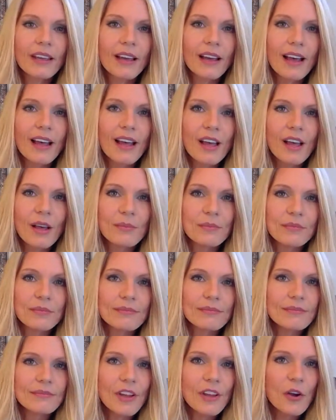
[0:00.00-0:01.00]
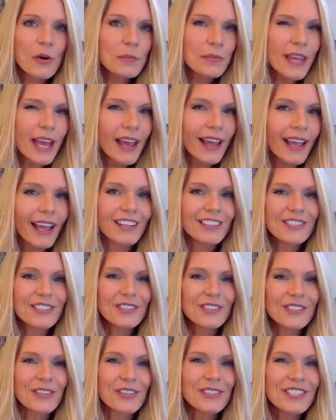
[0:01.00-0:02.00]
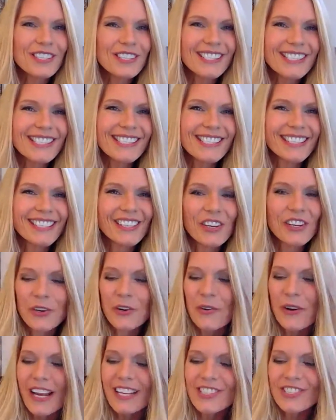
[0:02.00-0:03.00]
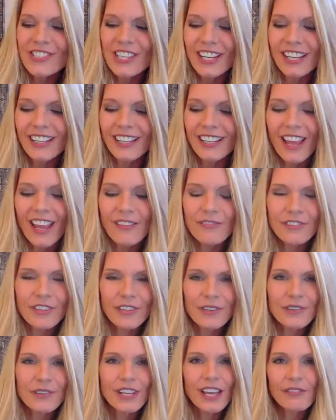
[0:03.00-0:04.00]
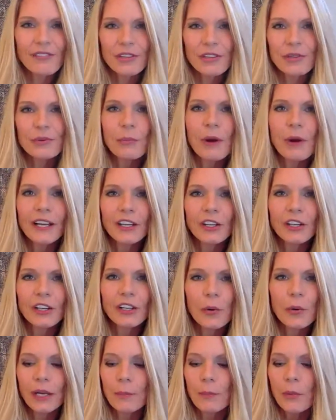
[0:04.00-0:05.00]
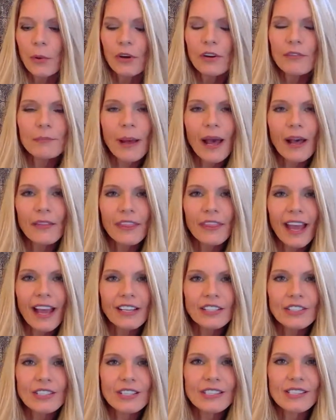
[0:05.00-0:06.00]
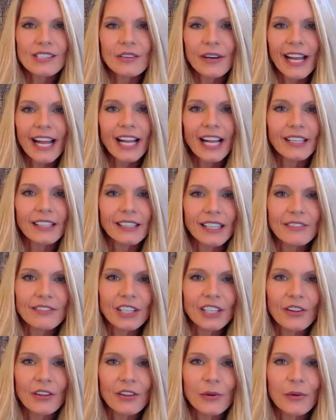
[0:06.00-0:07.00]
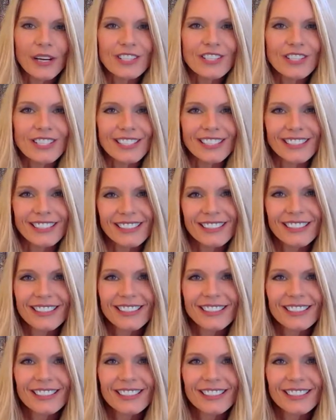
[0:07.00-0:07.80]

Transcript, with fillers: Hope that answers your question. If you want to know any more about that, just go ahead and leave another question.